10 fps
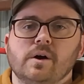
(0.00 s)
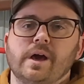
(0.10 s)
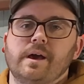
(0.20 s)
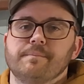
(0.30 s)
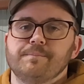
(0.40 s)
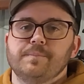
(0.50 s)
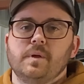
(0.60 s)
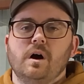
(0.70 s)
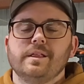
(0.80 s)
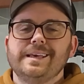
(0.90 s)
Okay,
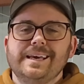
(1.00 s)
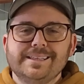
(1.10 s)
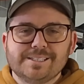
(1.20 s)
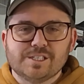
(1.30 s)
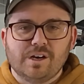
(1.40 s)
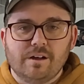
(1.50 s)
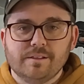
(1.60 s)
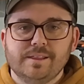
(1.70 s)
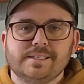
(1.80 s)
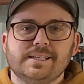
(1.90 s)
on the
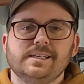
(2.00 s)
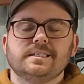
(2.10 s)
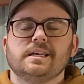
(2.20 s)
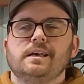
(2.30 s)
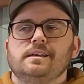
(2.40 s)
install, this is